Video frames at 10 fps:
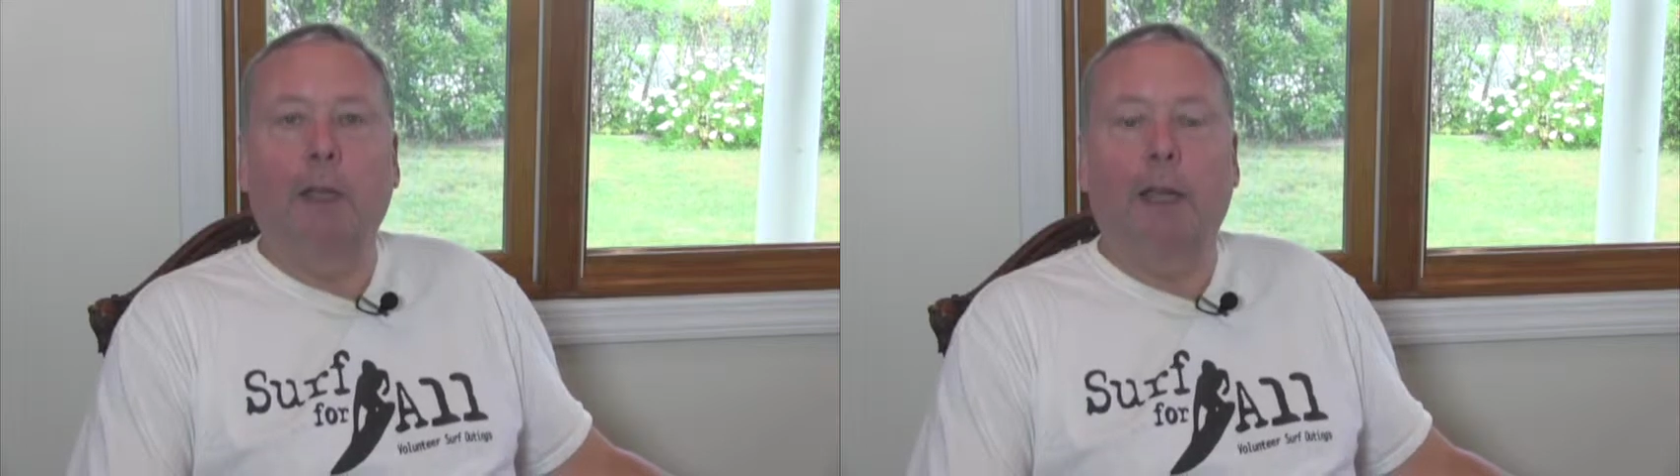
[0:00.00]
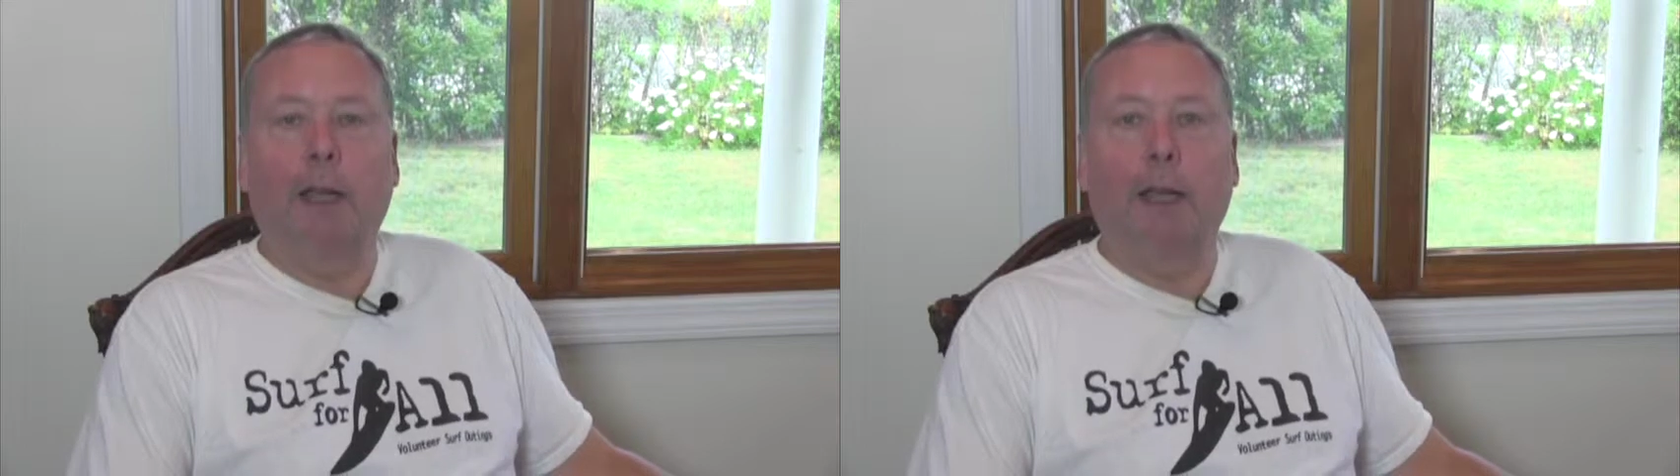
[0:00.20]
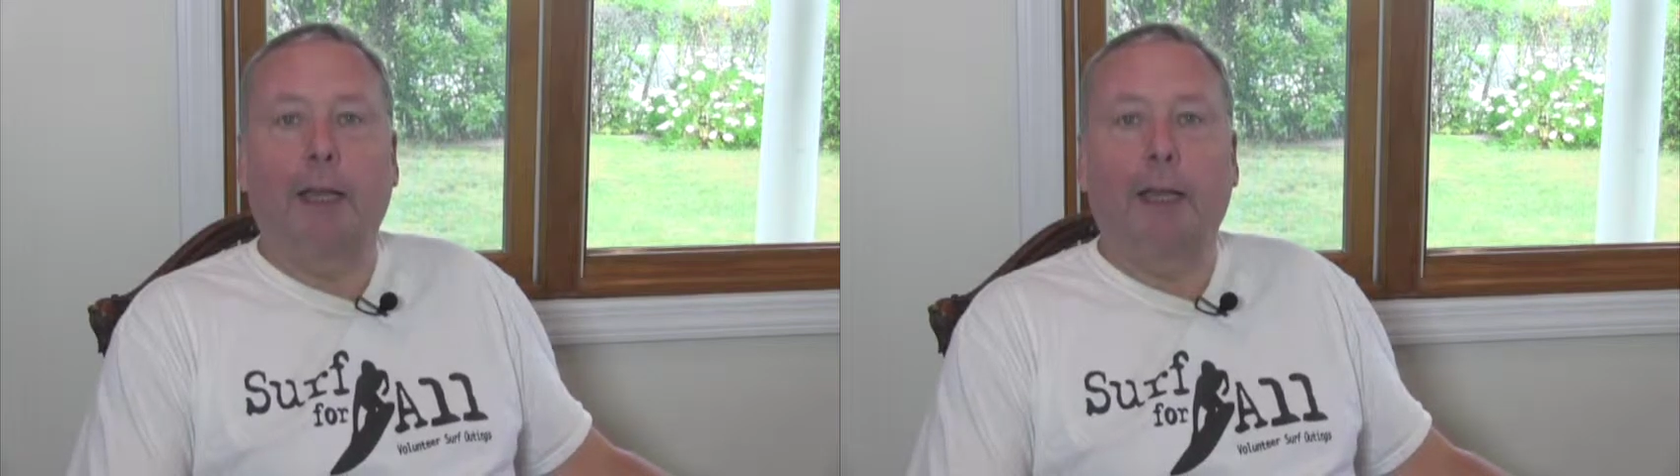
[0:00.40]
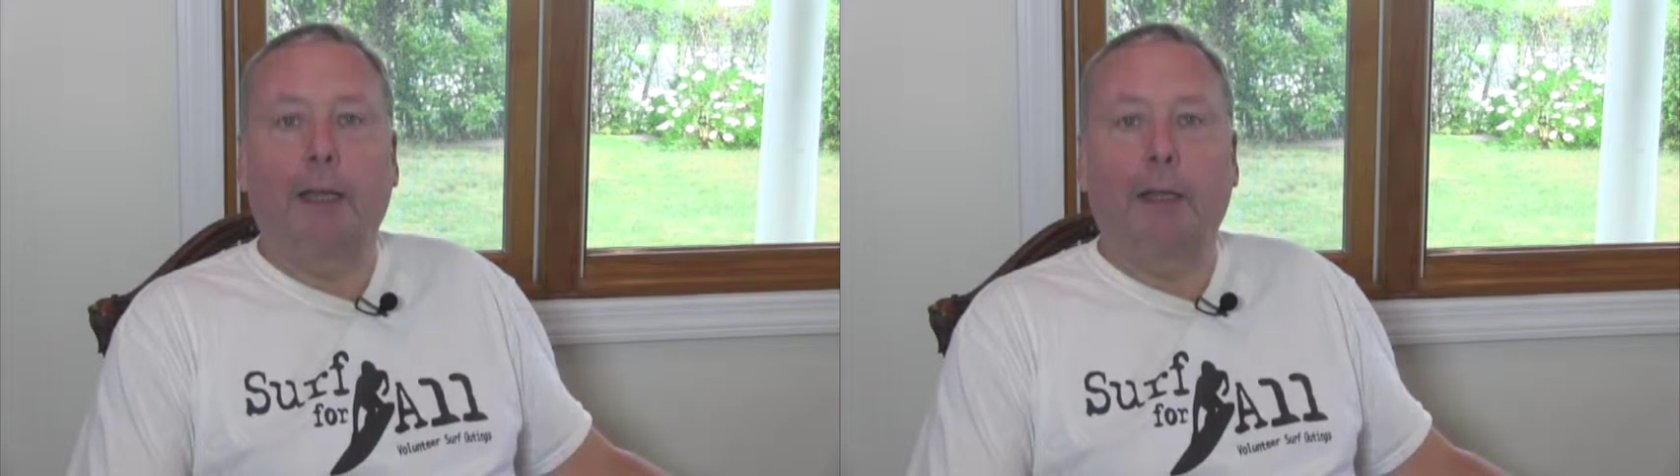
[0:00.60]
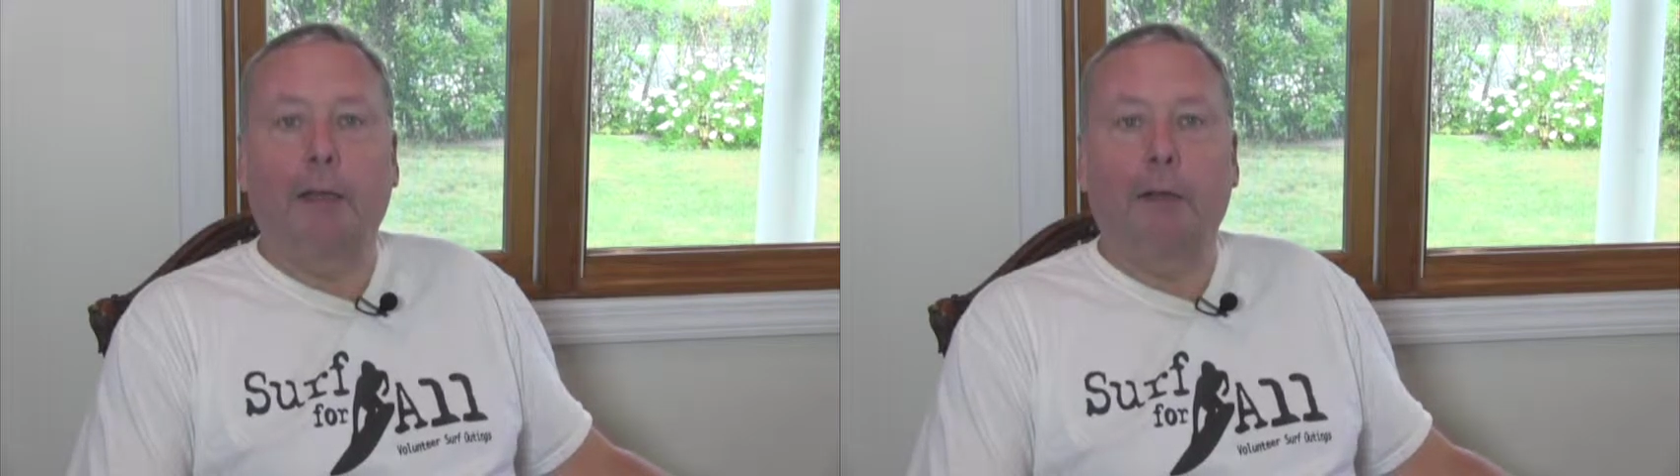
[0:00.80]

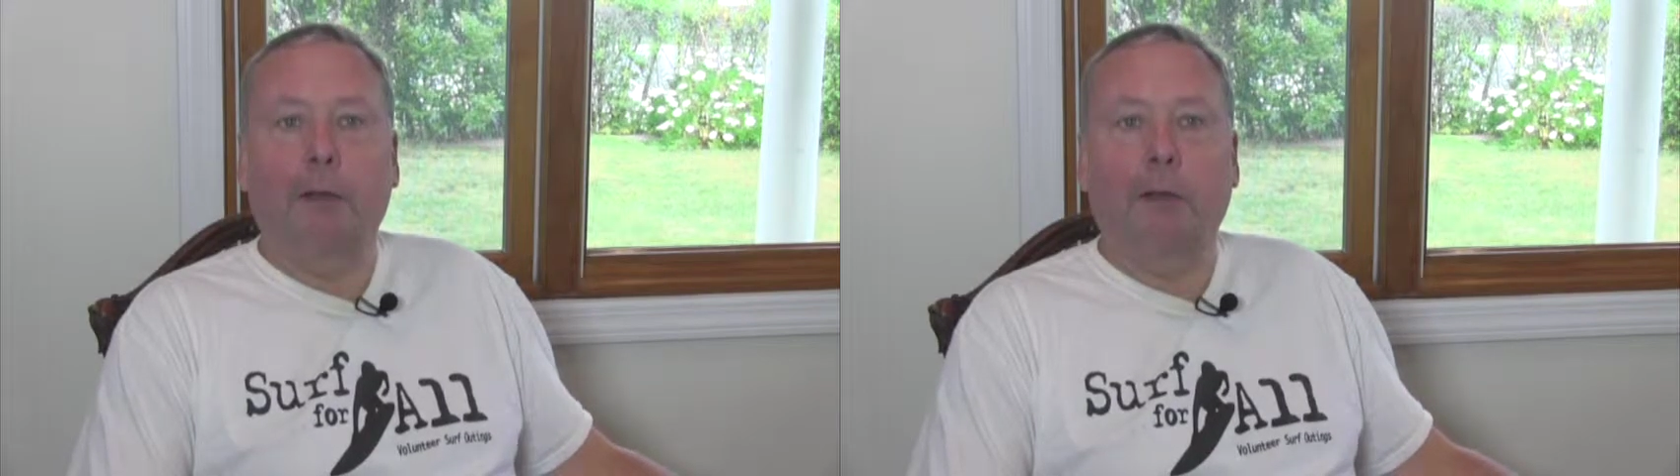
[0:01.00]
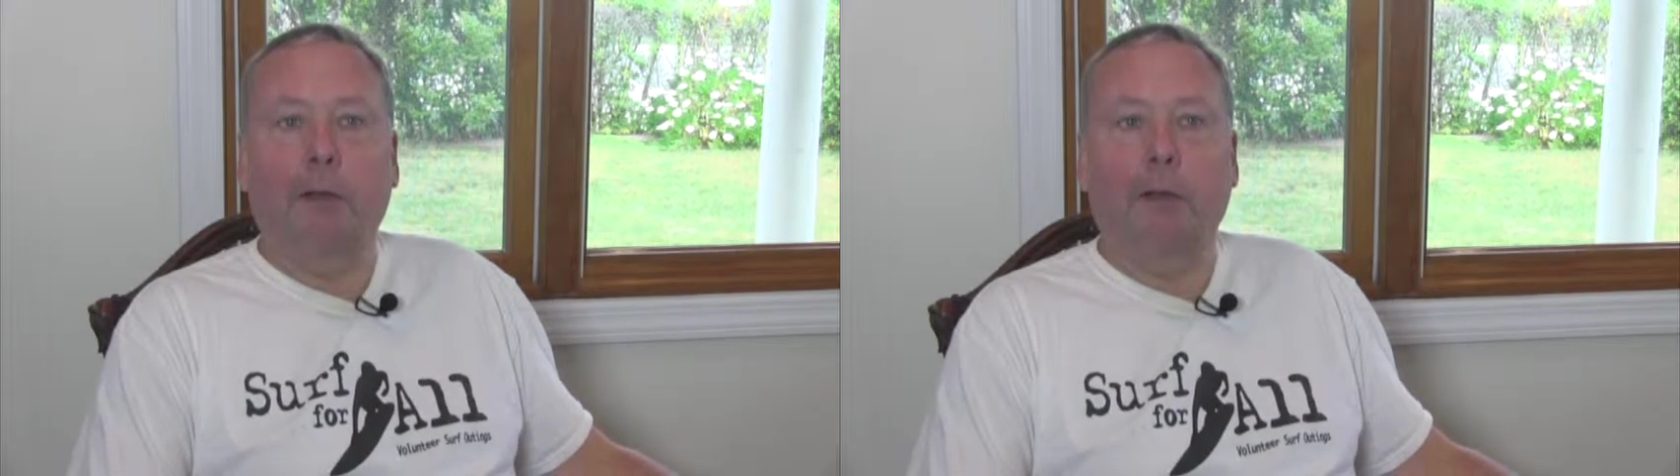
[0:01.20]
and